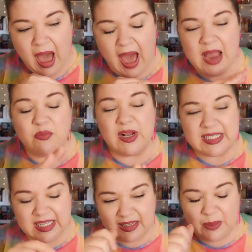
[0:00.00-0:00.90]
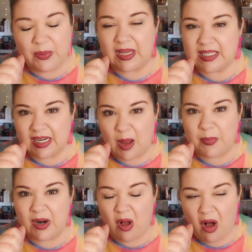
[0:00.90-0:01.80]
I recently picked it up
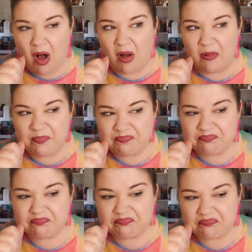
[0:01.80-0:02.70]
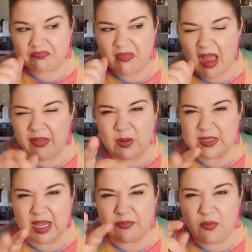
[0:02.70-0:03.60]
in a haul. I think it
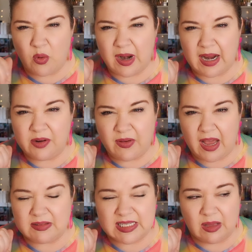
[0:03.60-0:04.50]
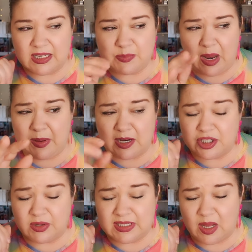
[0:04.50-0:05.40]
was like $4.95 sale, because baby, I
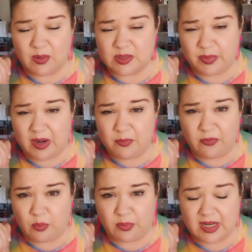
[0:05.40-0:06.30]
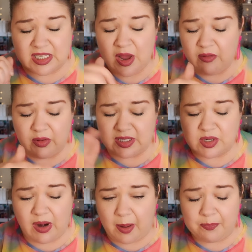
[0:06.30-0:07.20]
sure as hell wasn't paying full price for this
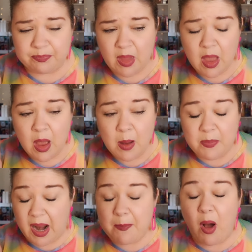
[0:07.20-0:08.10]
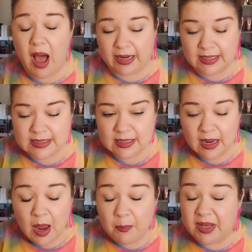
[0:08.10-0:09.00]
crap. But I bought it
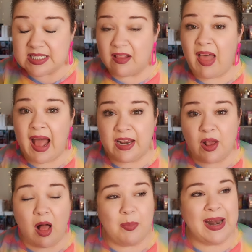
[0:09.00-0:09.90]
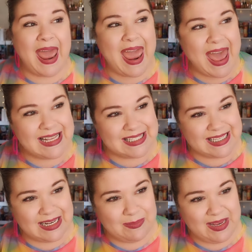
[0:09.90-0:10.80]
because a lot of y'all have been
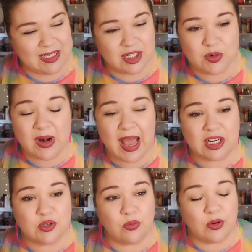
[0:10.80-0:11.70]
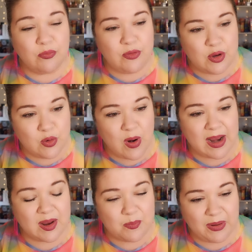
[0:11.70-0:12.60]
asking me to do an actual review
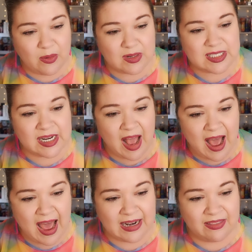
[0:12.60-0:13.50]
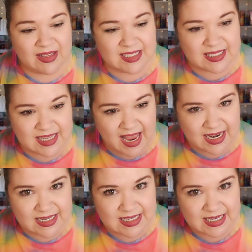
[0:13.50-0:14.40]
and comparison on this
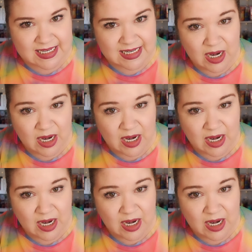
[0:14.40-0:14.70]
scent.